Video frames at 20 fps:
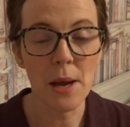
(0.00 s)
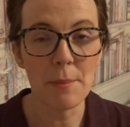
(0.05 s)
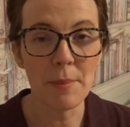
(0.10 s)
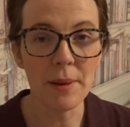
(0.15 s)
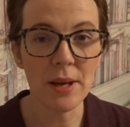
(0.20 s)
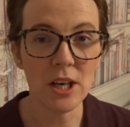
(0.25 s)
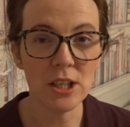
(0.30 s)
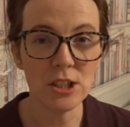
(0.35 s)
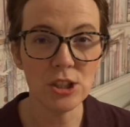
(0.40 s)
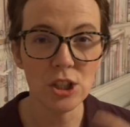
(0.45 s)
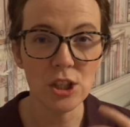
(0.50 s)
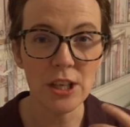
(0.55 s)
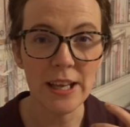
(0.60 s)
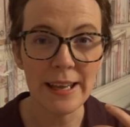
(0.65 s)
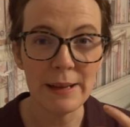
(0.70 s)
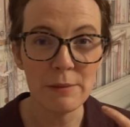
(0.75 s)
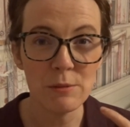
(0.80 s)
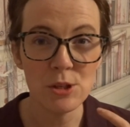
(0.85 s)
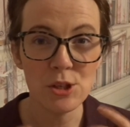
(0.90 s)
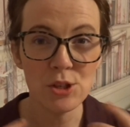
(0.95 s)
because
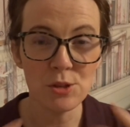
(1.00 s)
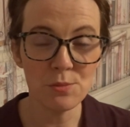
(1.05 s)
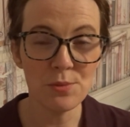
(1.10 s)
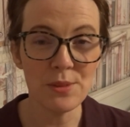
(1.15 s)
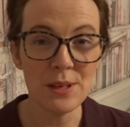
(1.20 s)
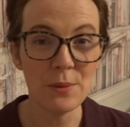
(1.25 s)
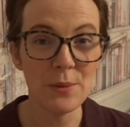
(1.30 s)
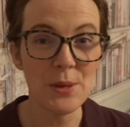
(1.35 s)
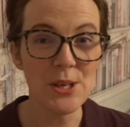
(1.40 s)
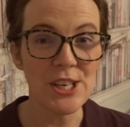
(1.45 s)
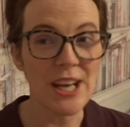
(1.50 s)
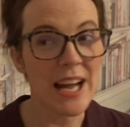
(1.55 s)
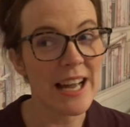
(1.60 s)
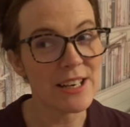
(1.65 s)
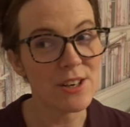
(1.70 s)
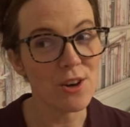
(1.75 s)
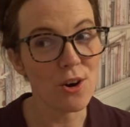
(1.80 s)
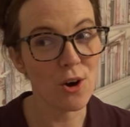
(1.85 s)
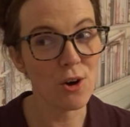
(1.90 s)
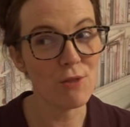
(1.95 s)
it was something which
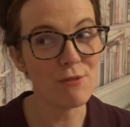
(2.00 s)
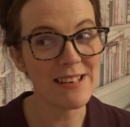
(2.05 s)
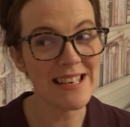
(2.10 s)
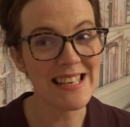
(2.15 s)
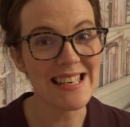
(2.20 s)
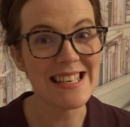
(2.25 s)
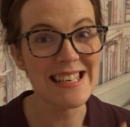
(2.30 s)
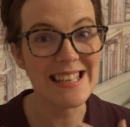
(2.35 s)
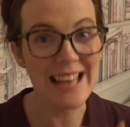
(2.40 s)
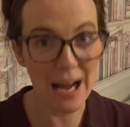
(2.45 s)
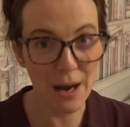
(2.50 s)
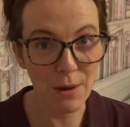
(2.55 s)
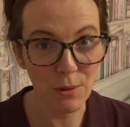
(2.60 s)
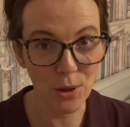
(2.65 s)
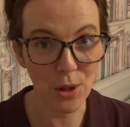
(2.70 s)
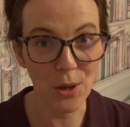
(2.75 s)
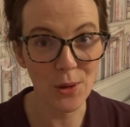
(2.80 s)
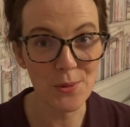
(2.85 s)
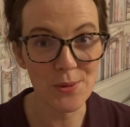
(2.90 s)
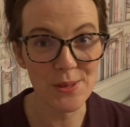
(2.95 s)
I'd already
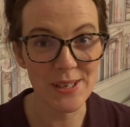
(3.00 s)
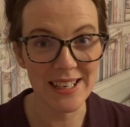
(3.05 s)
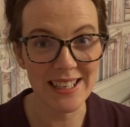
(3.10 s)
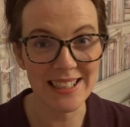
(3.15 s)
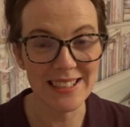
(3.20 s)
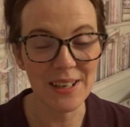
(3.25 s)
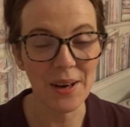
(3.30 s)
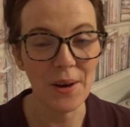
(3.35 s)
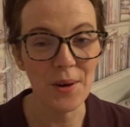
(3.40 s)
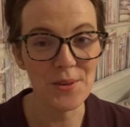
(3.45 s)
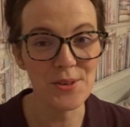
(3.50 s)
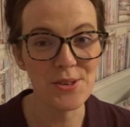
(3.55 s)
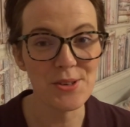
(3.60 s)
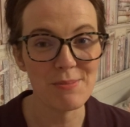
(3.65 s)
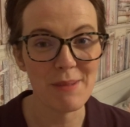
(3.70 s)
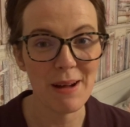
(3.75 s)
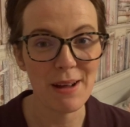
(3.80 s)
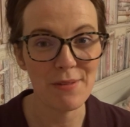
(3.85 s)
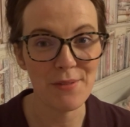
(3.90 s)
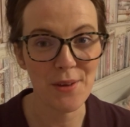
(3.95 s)
downloaded onto
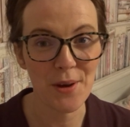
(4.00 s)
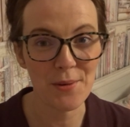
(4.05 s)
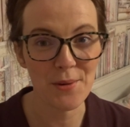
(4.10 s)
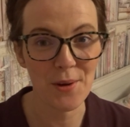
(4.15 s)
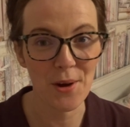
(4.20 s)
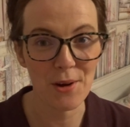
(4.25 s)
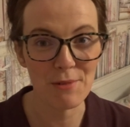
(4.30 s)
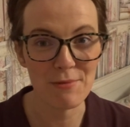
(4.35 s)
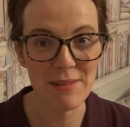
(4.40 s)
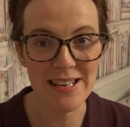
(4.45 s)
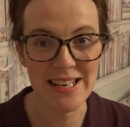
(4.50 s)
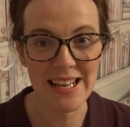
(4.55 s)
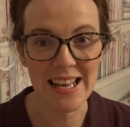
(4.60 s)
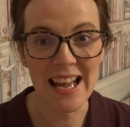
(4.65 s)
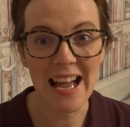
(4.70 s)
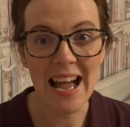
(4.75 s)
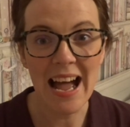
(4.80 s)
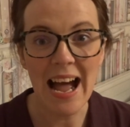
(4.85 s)
my phone already.